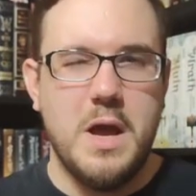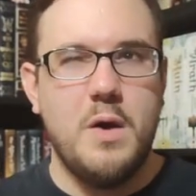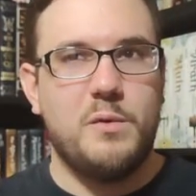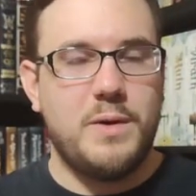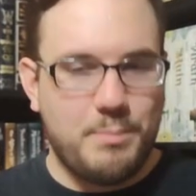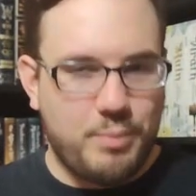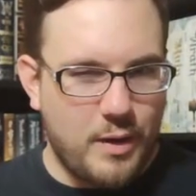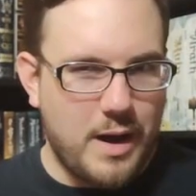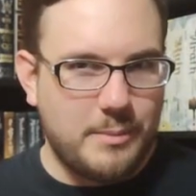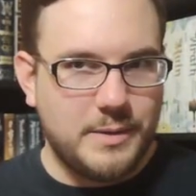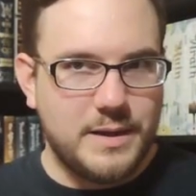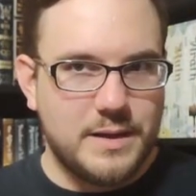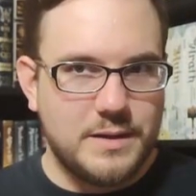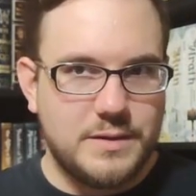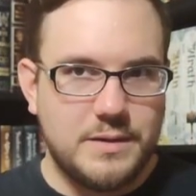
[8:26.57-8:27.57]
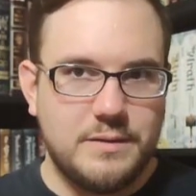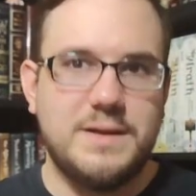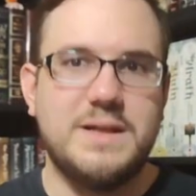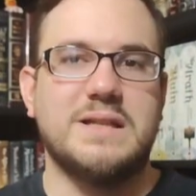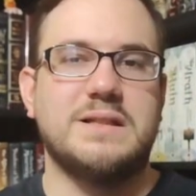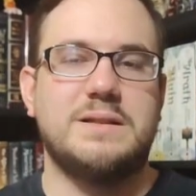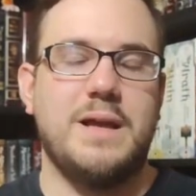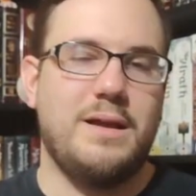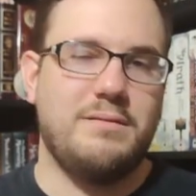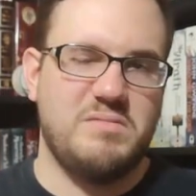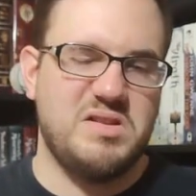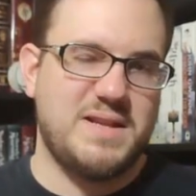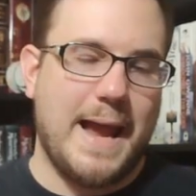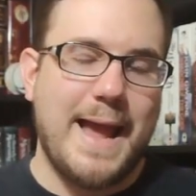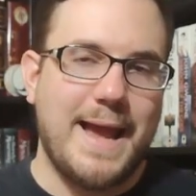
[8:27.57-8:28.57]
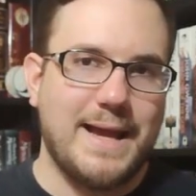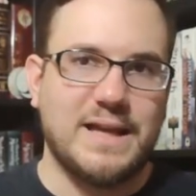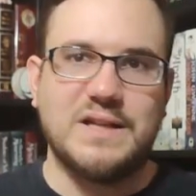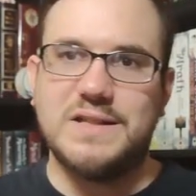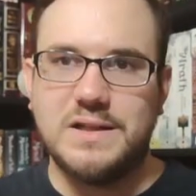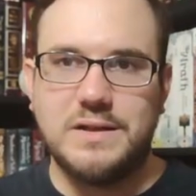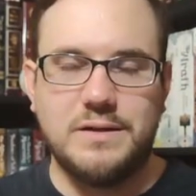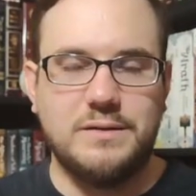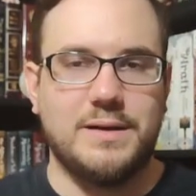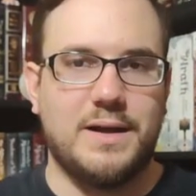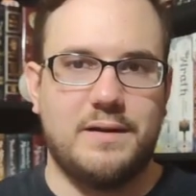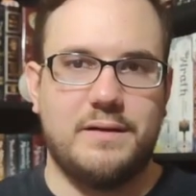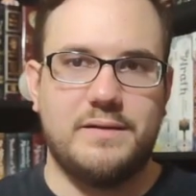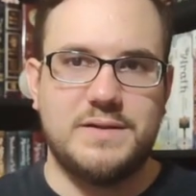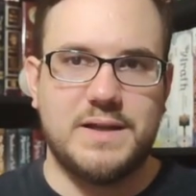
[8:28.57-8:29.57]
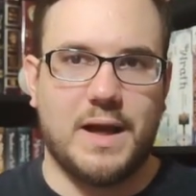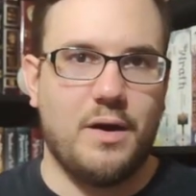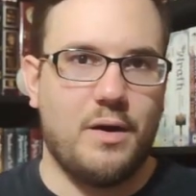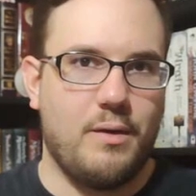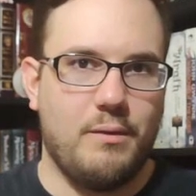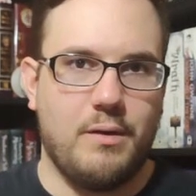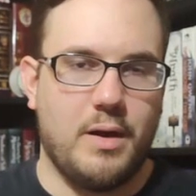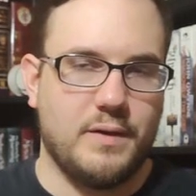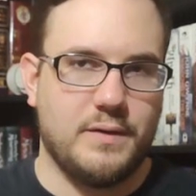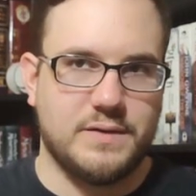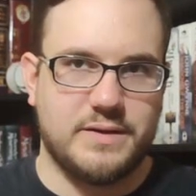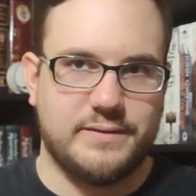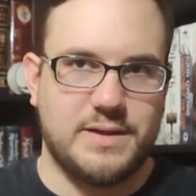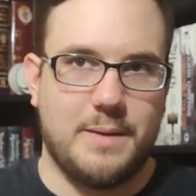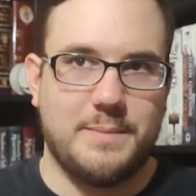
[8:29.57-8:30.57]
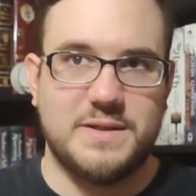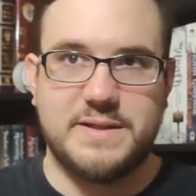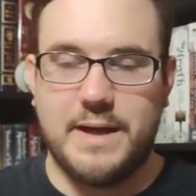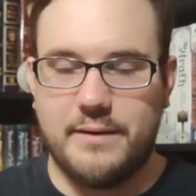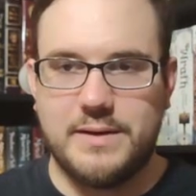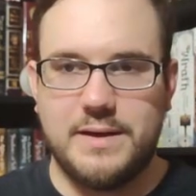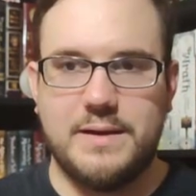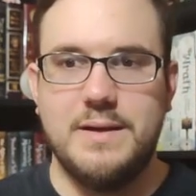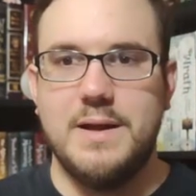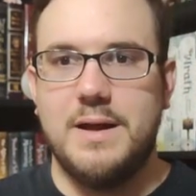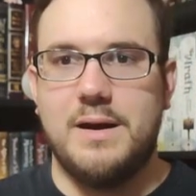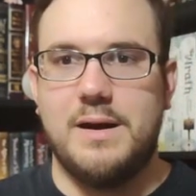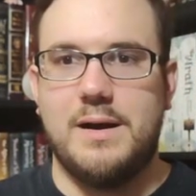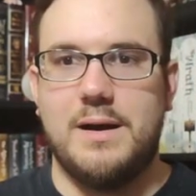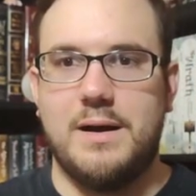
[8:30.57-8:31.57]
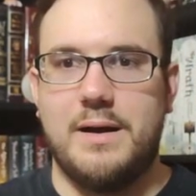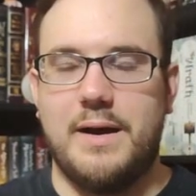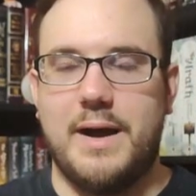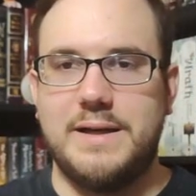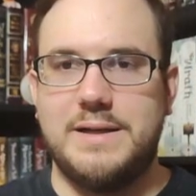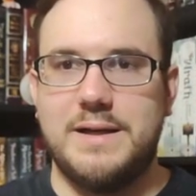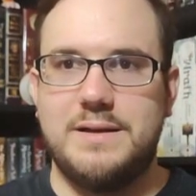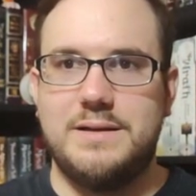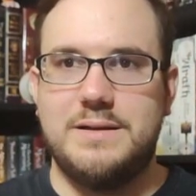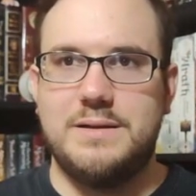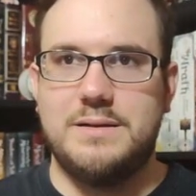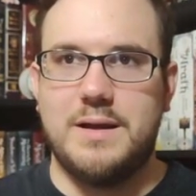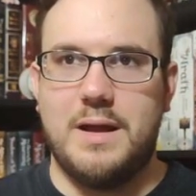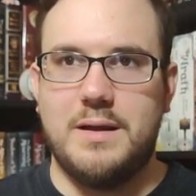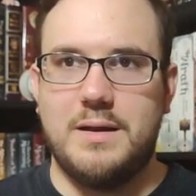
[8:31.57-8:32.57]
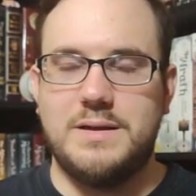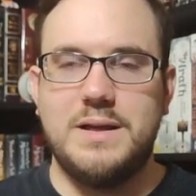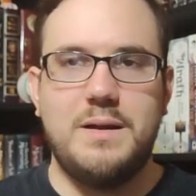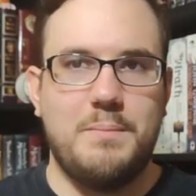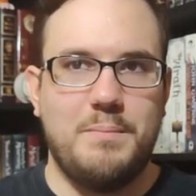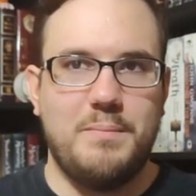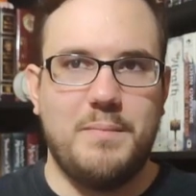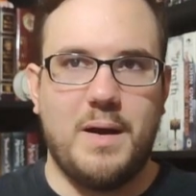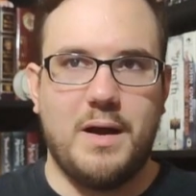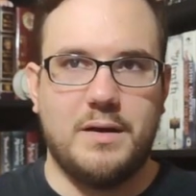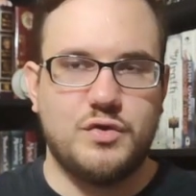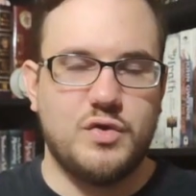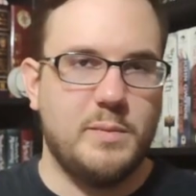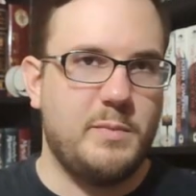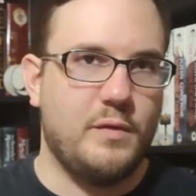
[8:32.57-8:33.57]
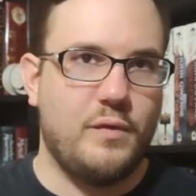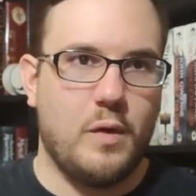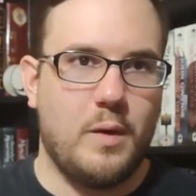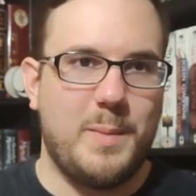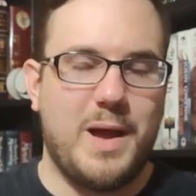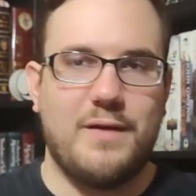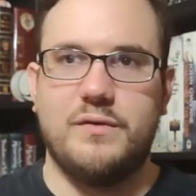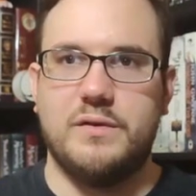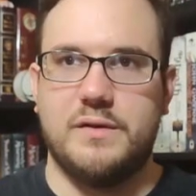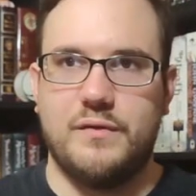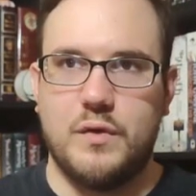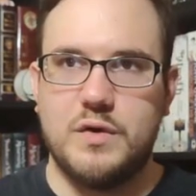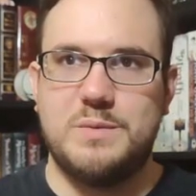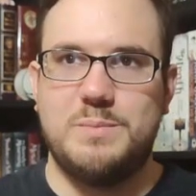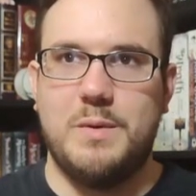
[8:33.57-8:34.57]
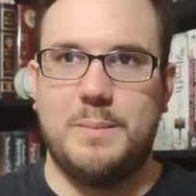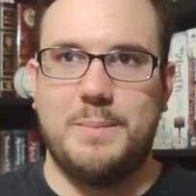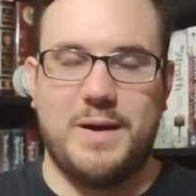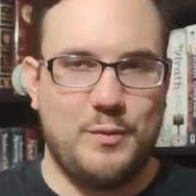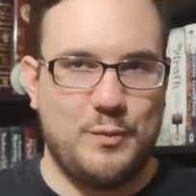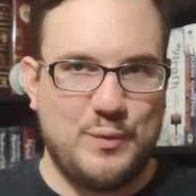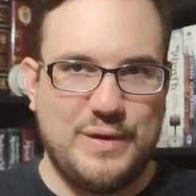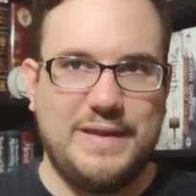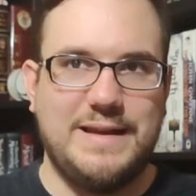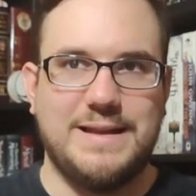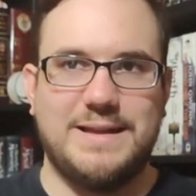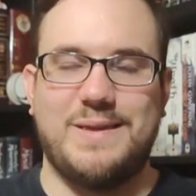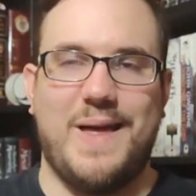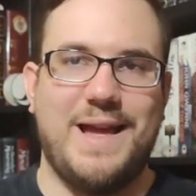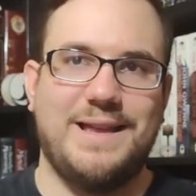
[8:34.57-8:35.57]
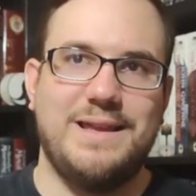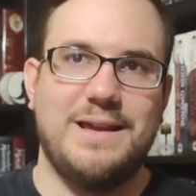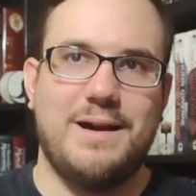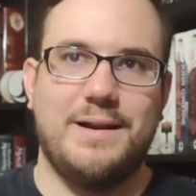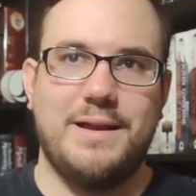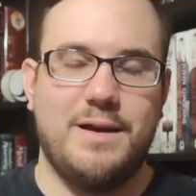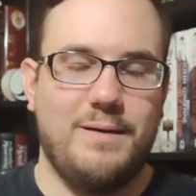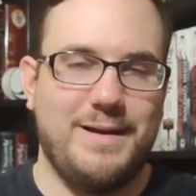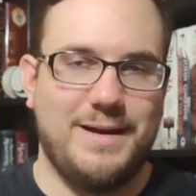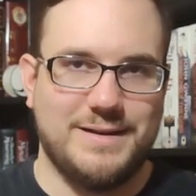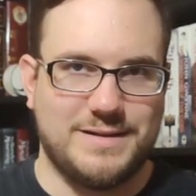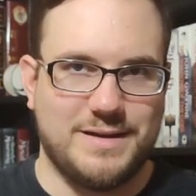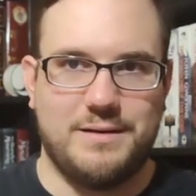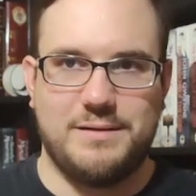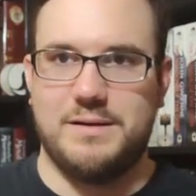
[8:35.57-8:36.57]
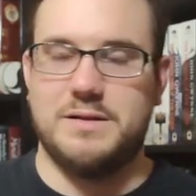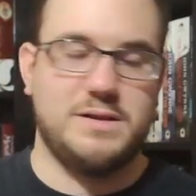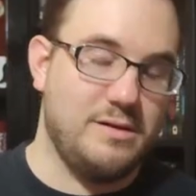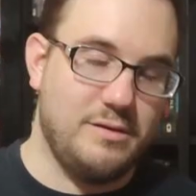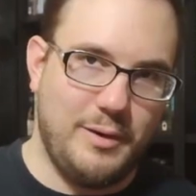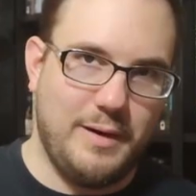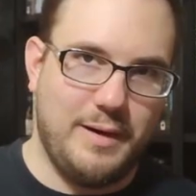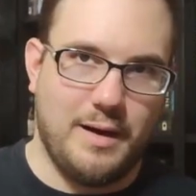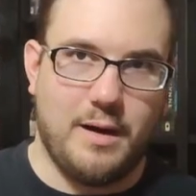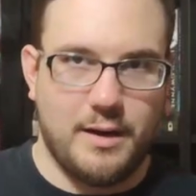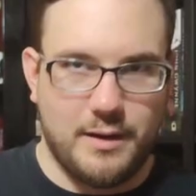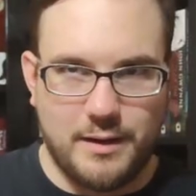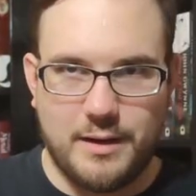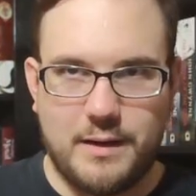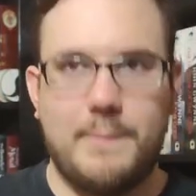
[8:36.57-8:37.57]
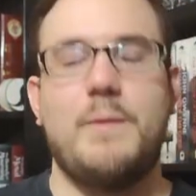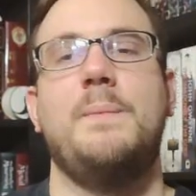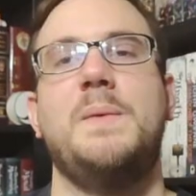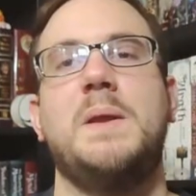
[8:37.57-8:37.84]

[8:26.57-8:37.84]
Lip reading: What I'm probably going to do is continue Second Chronicles of Thomas Covenant. I did a triple format for the first book, but I really did like the audio, and it's included on Audible.